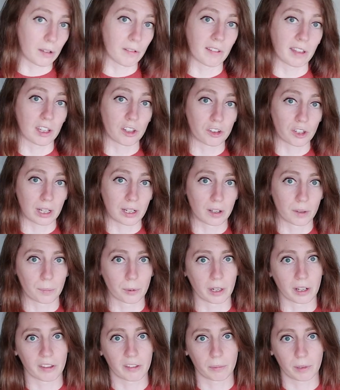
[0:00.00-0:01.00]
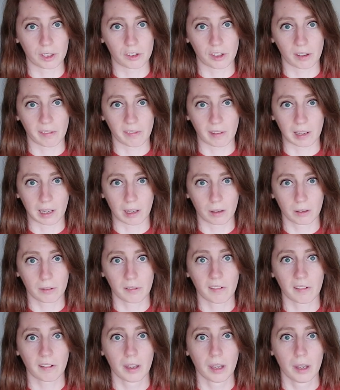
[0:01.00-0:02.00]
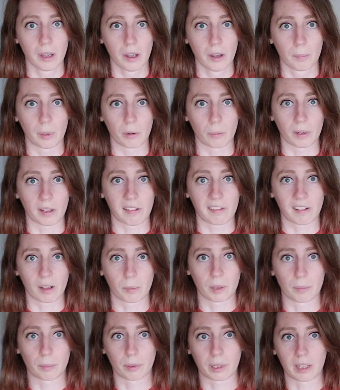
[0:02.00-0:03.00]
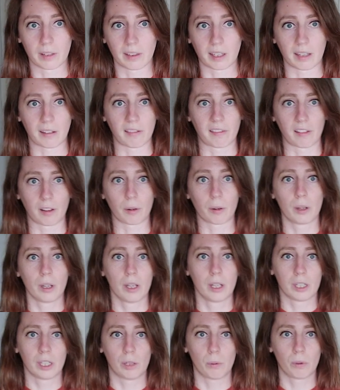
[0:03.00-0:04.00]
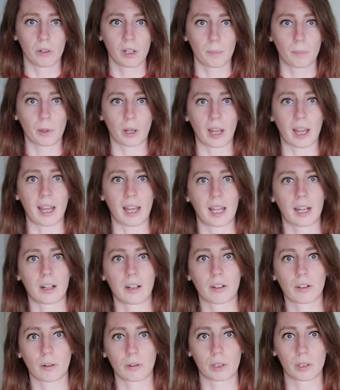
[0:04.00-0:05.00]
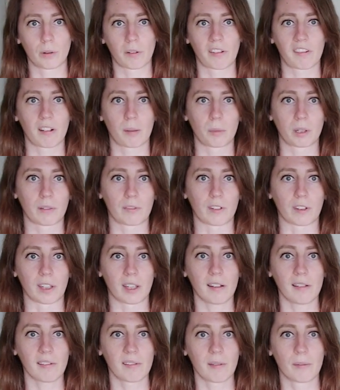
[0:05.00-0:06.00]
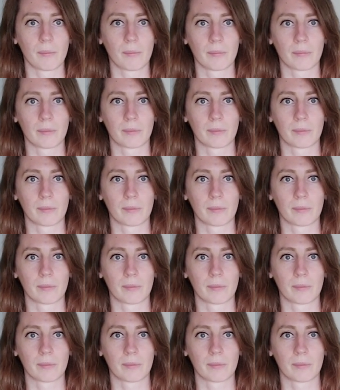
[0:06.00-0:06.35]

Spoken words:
using shallow breath, which is the lungs, but we're stomach breathing. So you want to put a hand on your stomach for this.